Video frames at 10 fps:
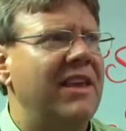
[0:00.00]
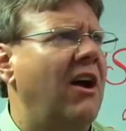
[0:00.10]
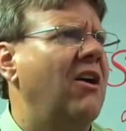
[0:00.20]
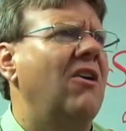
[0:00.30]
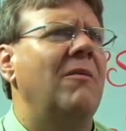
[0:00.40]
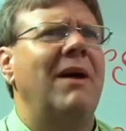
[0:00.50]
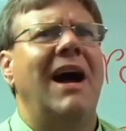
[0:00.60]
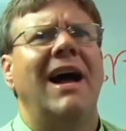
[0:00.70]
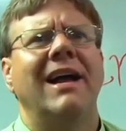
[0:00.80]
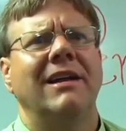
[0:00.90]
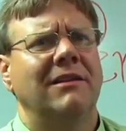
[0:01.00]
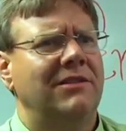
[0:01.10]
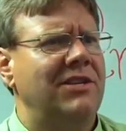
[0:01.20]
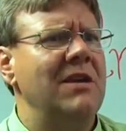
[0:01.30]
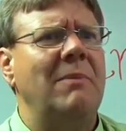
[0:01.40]
Oh my,
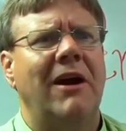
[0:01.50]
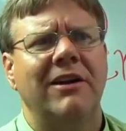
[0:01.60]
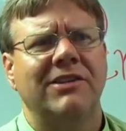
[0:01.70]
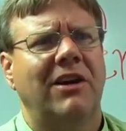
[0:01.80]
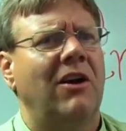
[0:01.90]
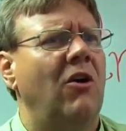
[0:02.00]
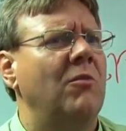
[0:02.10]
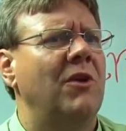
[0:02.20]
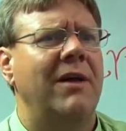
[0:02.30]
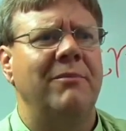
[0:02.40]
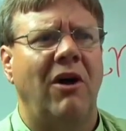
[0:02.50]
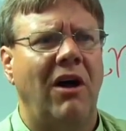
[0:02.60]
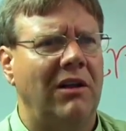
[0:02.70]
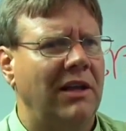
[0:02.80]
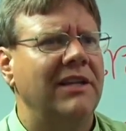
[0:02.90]
tea parties are a home run
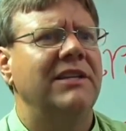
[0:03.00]
ball.